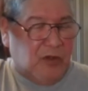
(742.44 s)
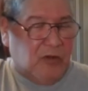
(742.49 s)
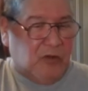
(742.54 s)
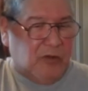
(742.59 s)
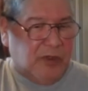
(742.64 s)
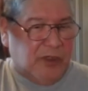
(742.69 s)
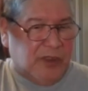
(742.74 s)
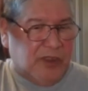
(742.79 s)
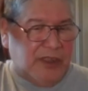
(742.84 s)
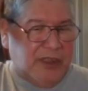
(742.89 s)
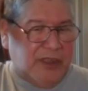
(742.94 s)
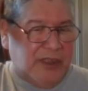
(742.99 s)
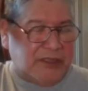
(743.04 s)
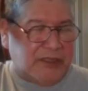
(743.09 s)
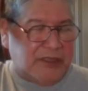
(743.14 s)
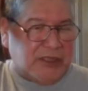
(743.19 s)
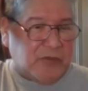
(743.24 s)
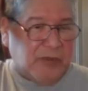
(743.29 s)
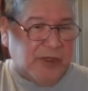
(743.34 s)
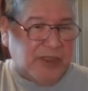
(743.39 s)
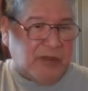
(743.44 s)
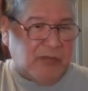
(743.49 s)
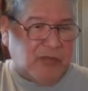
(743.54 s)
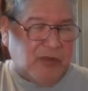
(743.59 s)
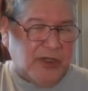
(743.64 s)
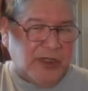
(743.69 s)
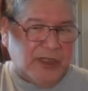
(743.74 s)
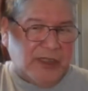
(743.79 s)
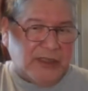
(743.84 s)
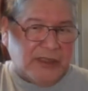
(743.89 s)
one of the easiest ways to
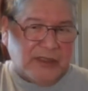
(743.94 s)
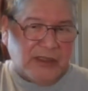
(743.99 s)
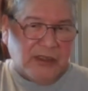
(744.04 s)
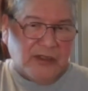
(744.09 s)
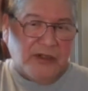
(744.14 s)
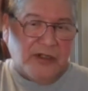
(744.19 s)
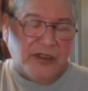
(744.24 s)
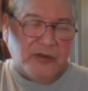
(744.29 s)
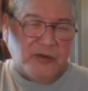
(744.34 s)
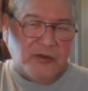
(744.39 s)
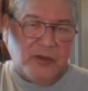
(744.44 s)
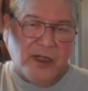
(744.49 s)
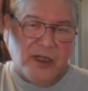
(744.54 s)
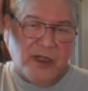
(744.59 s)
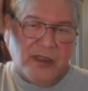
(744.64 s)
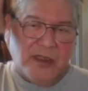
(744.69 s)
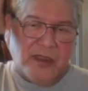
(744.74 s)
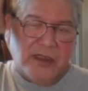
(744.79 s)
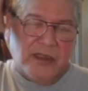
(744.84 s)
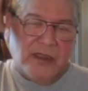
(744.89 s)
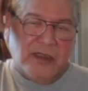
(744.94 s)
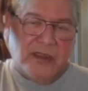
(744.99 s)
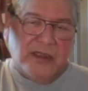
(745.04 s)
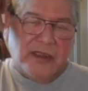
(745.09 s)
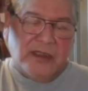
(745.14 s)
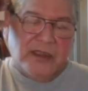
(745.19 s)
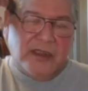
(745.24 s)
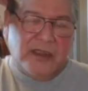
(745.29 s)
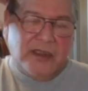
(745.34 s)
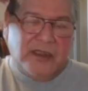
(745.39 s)
put it is to learn to uh,
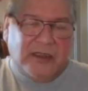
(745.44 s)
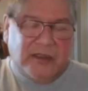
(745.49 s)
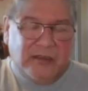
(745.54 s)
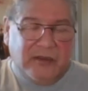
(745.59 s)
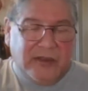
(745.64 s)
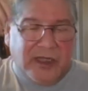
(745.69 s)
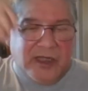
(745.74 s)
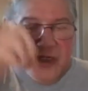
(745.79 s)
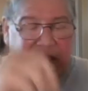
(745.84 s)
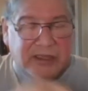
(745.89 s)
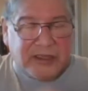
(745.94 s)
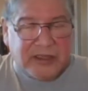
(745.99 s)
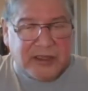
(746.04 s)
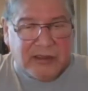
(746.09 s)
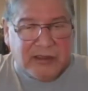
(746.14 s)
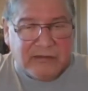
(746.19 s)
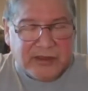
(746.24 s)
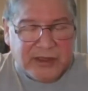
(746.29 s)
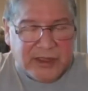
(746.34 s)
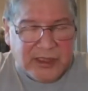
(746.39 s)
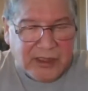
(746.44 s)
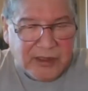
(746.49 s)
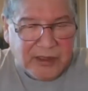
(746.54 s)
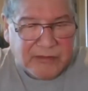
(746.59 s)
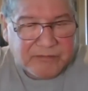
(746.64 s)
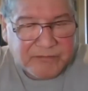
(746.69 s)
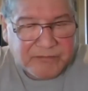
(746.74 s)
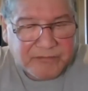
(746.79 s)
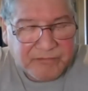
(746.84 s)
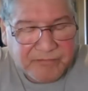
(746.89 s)
look at ourselves in a
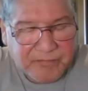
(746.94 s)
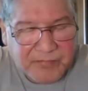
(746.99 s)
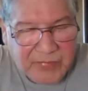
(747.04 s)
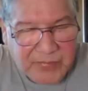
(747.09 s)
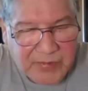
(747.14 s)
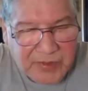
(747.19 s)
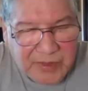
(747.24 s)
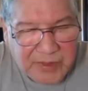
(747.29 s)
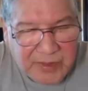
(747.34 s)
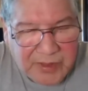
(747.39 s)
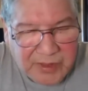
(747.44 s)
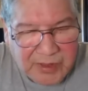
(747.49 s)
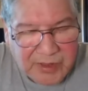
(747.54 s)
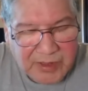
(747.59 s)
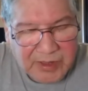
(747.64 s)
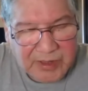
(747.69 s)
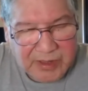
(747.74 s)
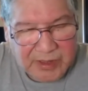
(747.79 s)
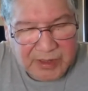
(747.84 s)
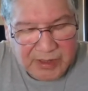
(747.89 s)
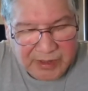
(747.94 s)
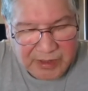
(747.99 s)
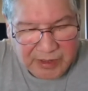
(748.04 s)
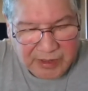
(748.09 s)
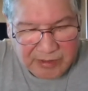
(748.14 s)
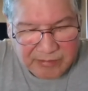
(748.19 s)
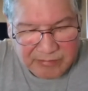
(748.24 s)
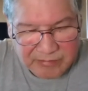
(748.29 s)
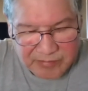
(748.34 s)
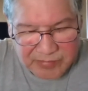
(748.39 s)
in
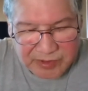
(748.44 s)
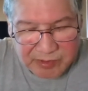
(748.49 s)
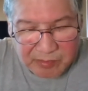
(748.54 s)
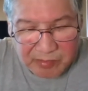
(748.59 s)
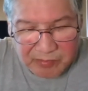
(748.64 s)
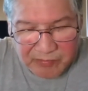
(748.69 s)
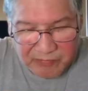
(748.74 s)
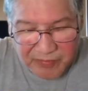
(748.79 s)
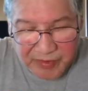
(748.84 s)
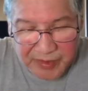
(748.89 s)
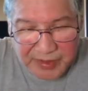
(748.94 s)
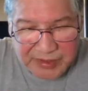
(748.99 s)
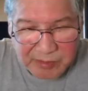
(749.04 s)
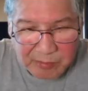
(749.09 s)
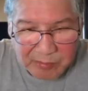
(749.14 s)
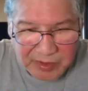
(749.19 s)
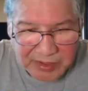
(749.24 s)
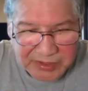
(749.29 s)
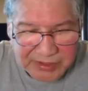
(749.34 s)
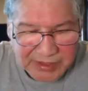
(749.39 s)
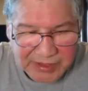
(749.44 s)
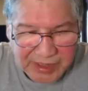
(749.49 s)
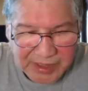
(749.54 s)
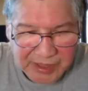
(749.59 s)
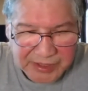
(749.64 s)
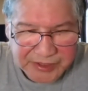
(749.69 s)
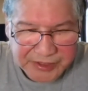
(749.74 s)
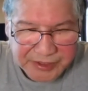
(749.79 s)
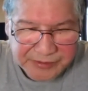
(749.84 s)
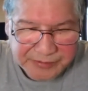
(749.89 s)
a very simplistic
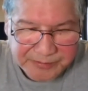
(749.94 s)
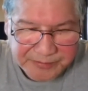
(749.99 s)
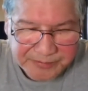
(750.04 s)
nature.